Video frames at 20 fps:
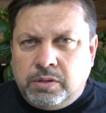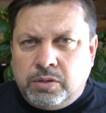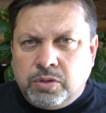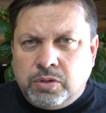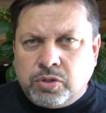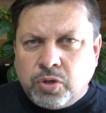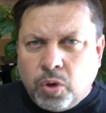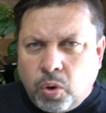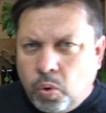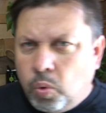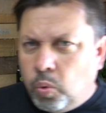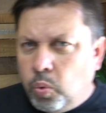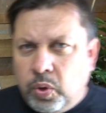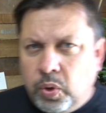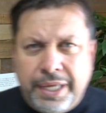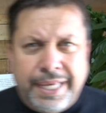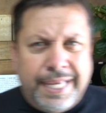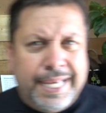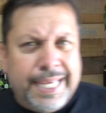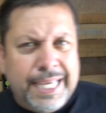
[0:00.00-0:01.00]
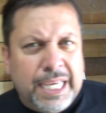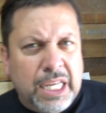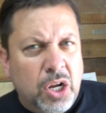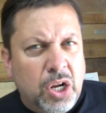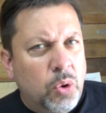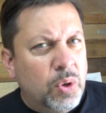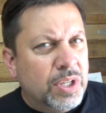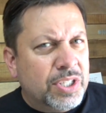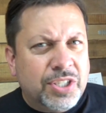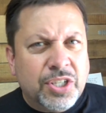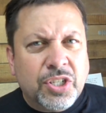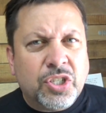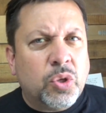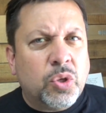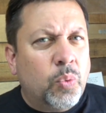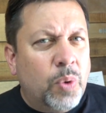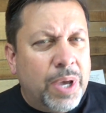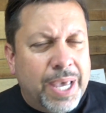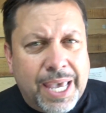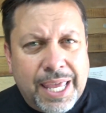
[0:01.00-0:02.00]
So, you know, it's just
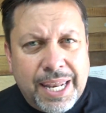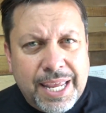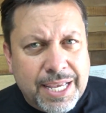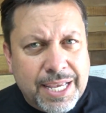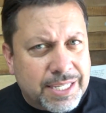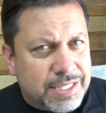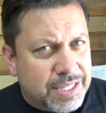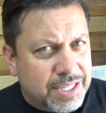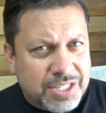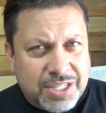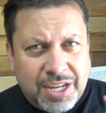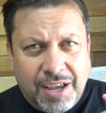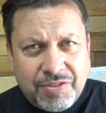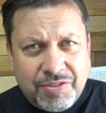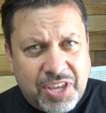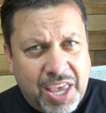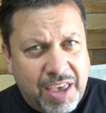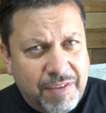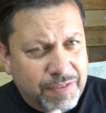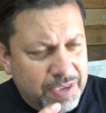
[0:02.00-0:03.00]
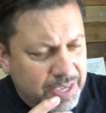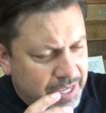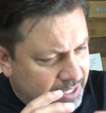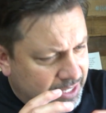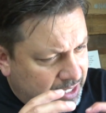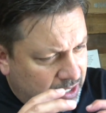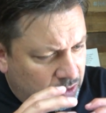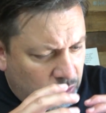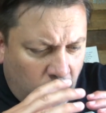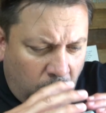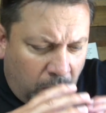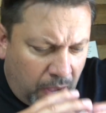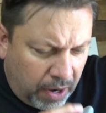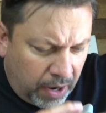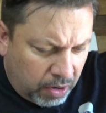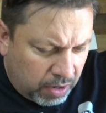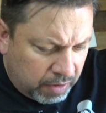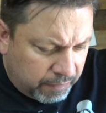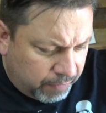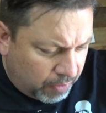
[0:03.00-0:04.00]
the way it is. The stuff's heavy, it's in
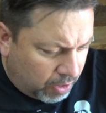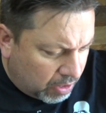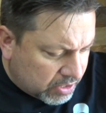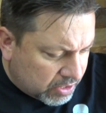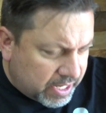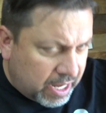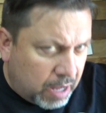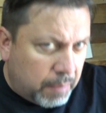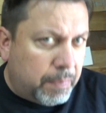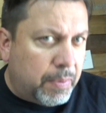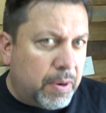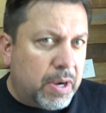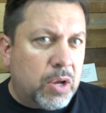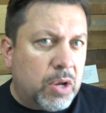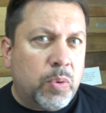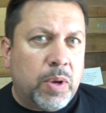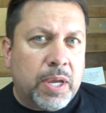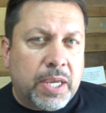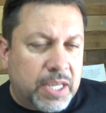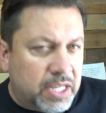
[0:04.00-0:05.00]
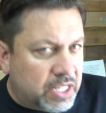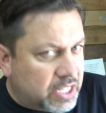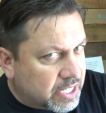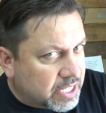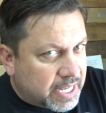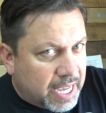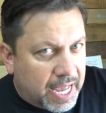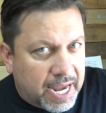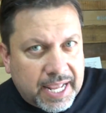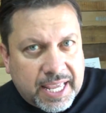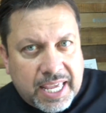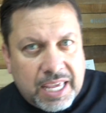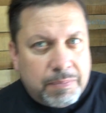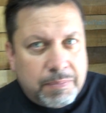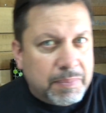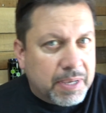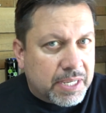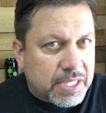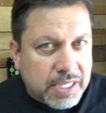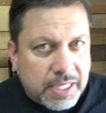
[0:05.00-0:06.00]
water, it falls down pretty quick. You just got to
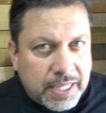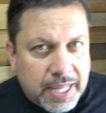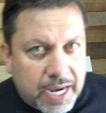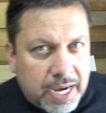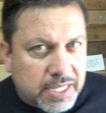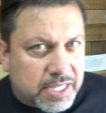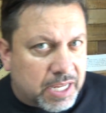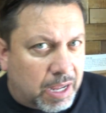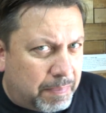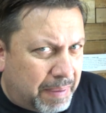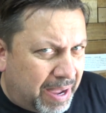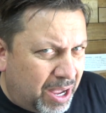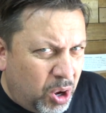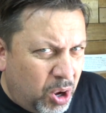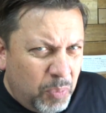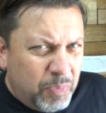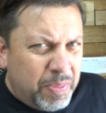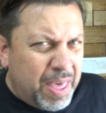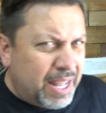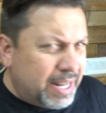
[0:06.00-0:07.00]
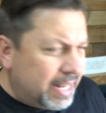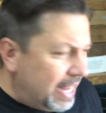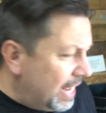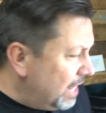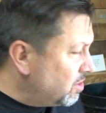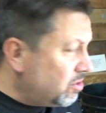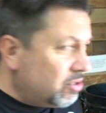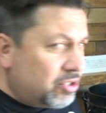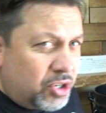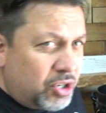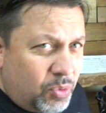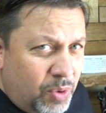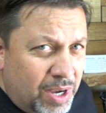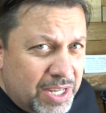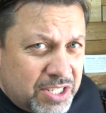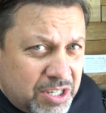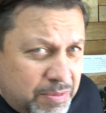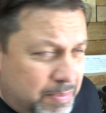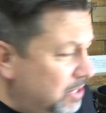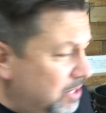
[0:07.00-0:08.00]
keep mixing that up. I hope that answers your
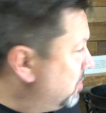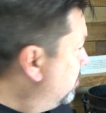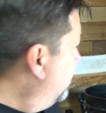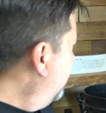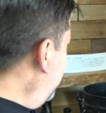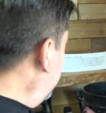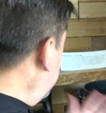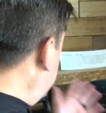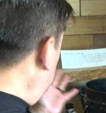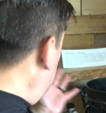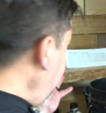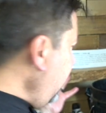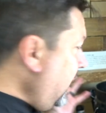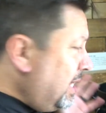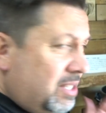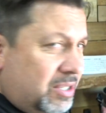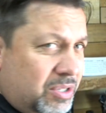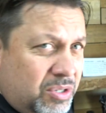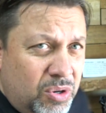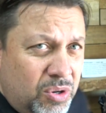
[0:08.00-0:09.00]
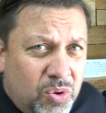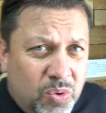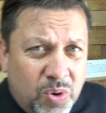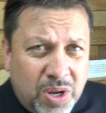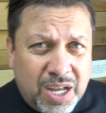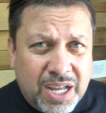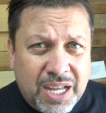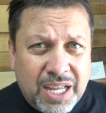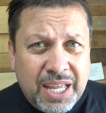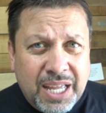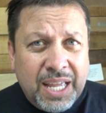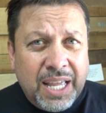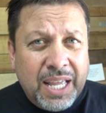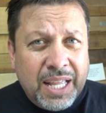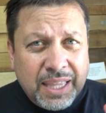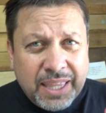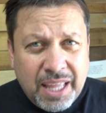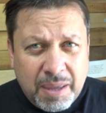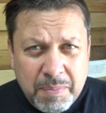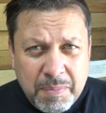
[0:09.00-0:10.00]
question, Mr. Bikes a lot. So, uh,
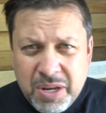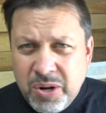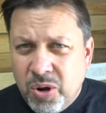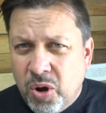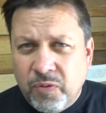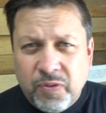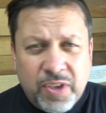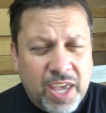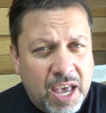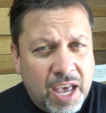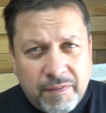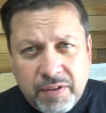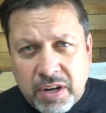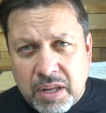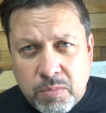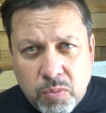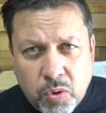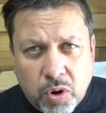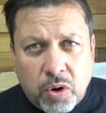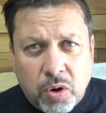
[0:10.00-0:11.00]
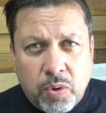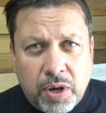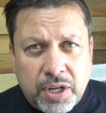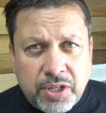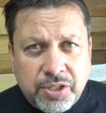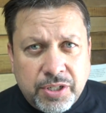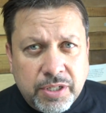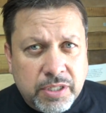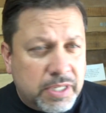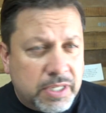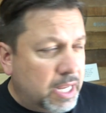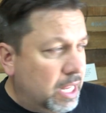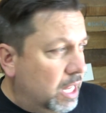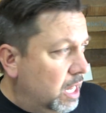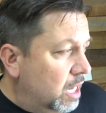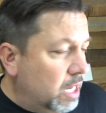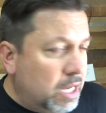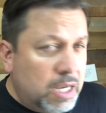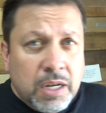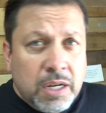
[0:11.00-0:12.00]
let me know if you have any more questions.
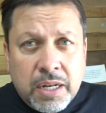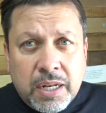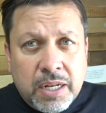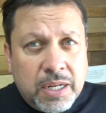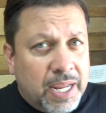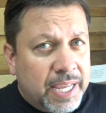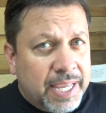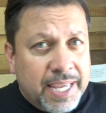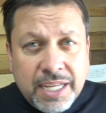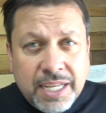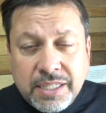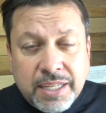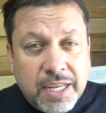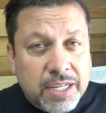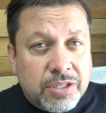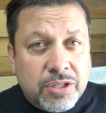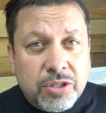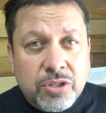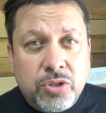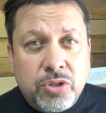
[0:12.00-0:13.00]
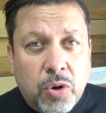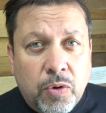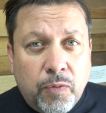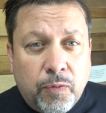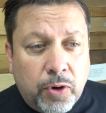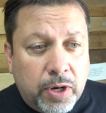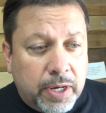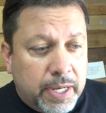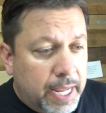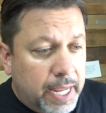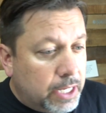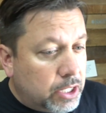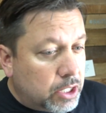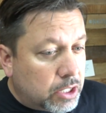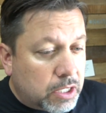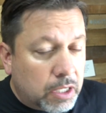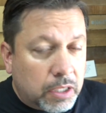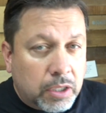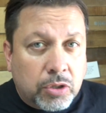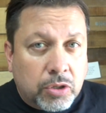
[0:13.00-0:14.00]
And I guess that's the show for today.
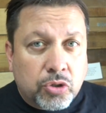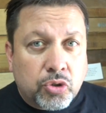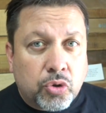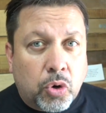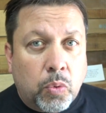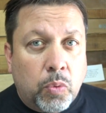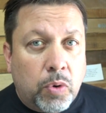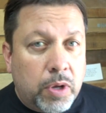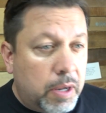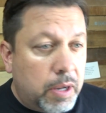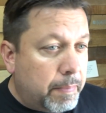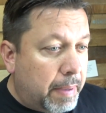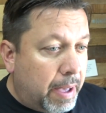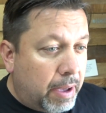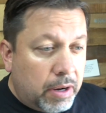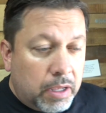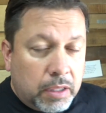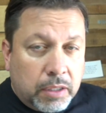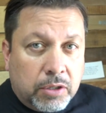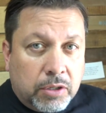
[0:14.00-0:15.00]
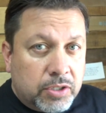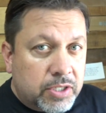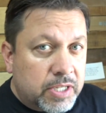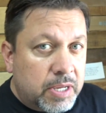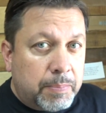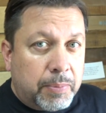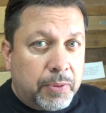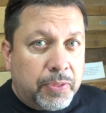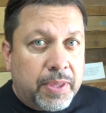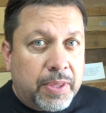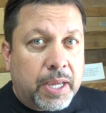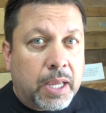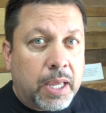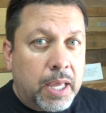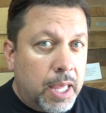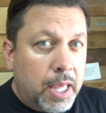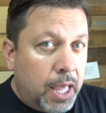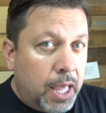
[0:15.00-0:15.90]
Just a little short one about a little simple thing.